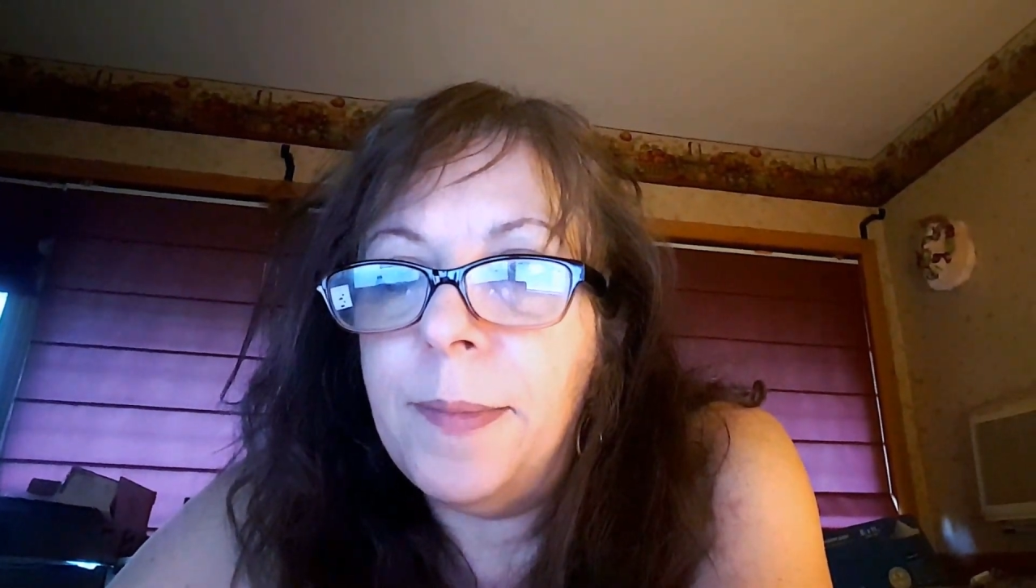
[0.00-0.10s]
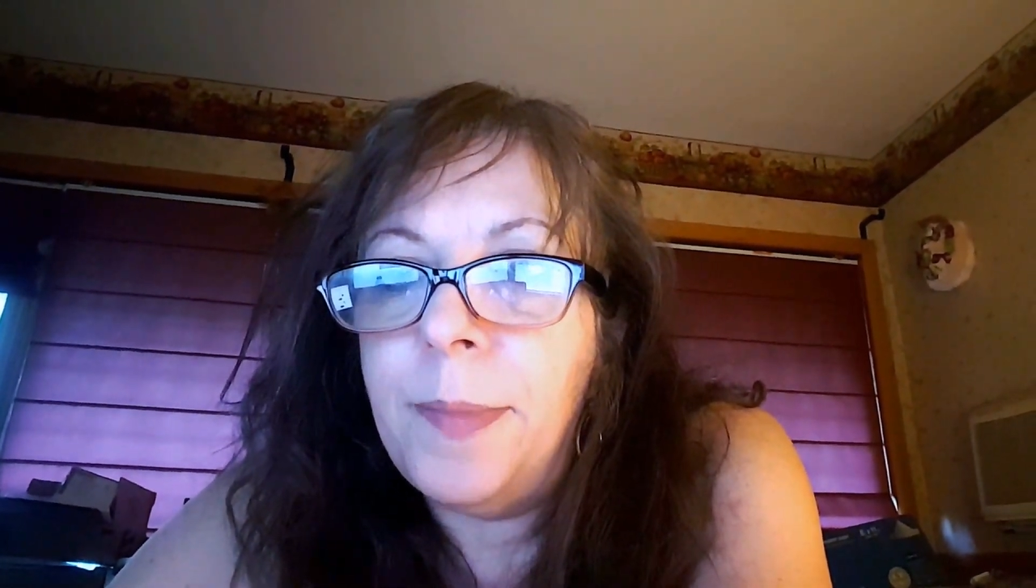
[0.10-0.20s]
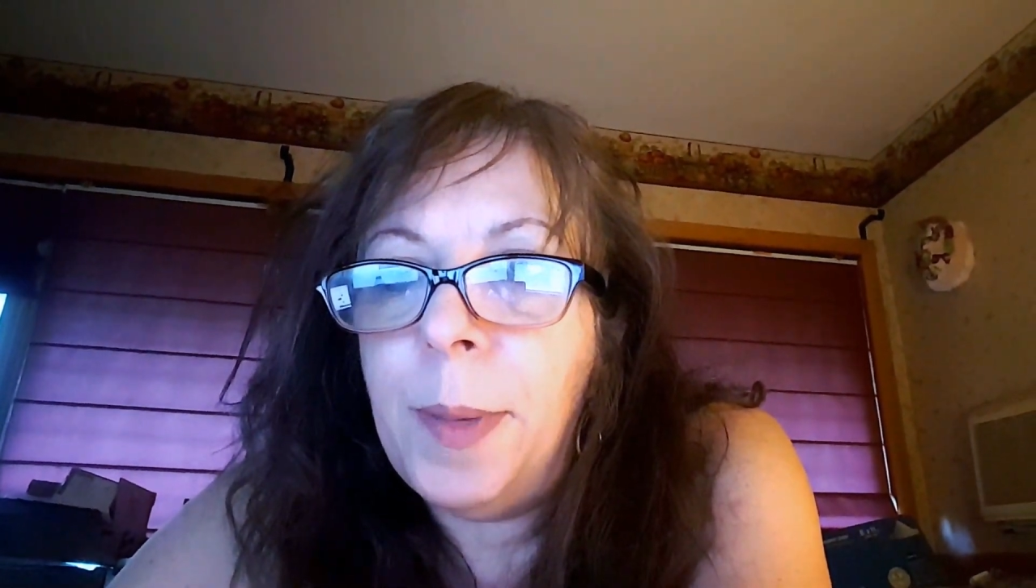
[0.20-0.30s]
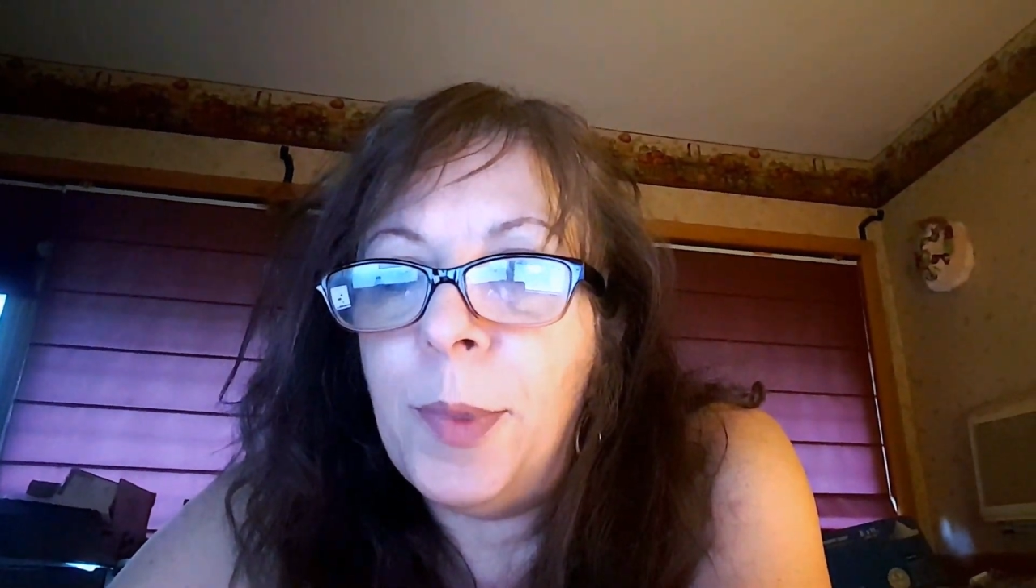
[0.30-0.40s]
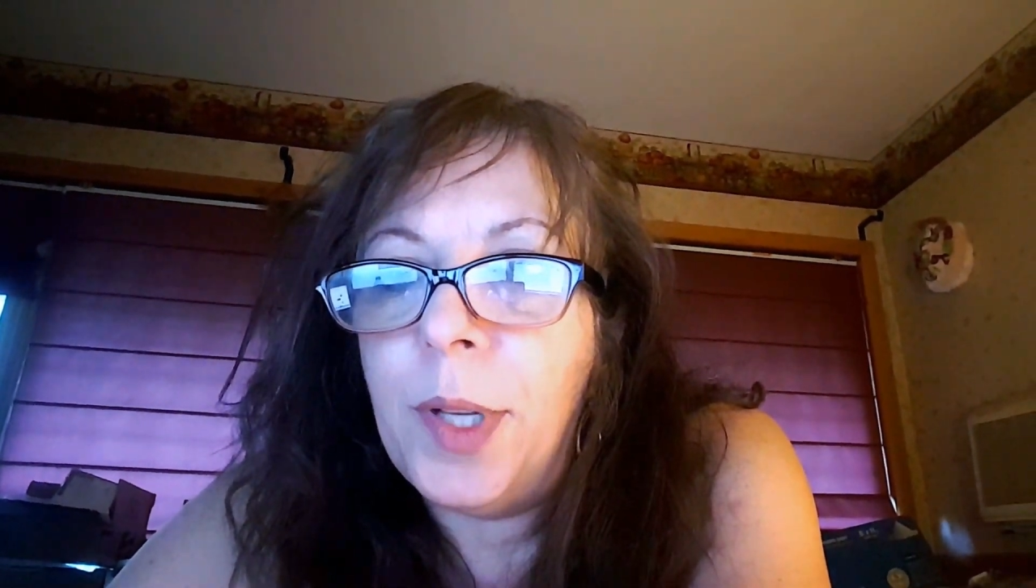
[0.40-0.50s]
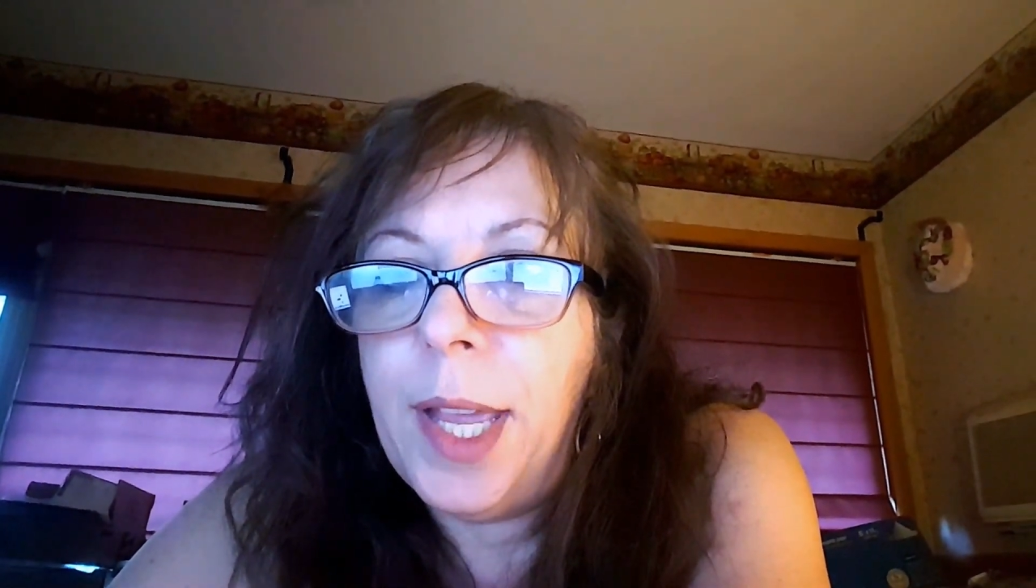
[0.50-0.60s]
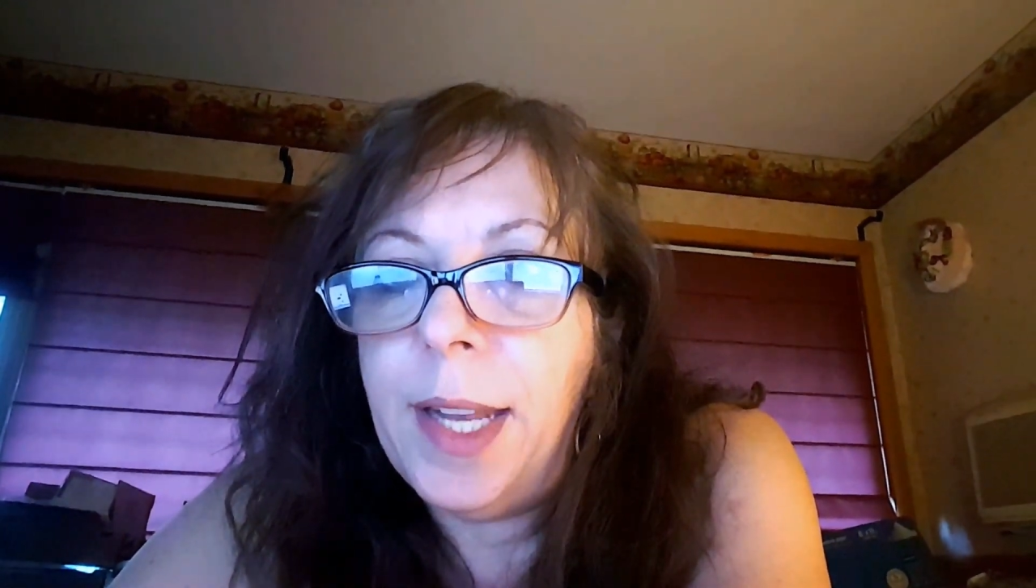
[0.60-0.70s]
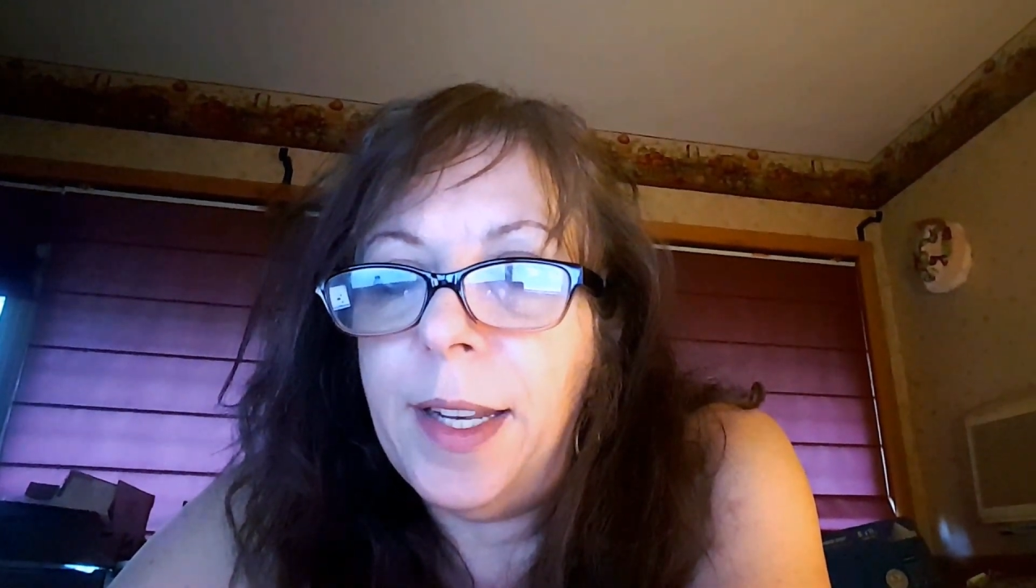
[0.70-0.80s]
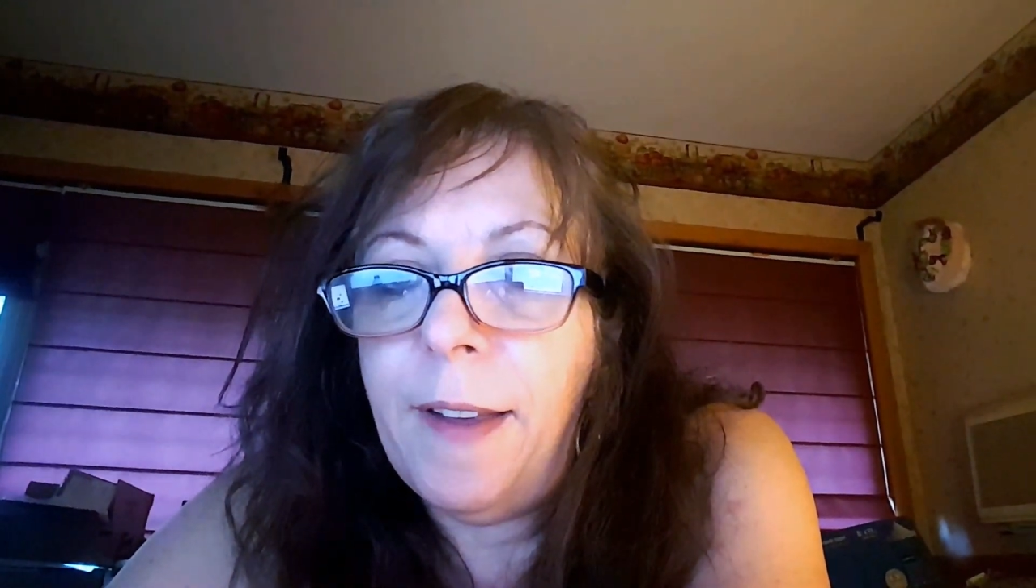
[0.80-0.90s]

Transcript: people can